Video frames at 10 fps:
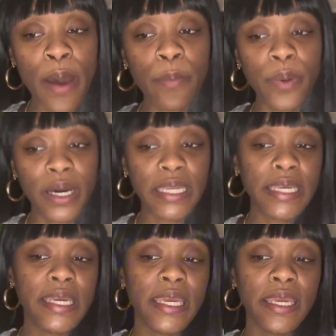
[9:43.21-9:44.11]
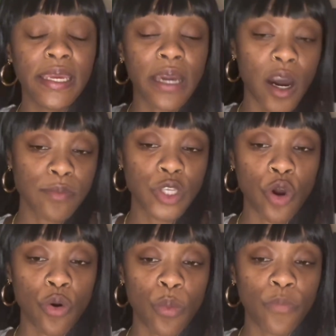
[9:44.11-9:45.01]
but he comes
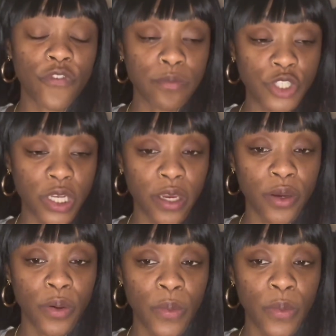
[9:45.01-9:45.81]
home from jail.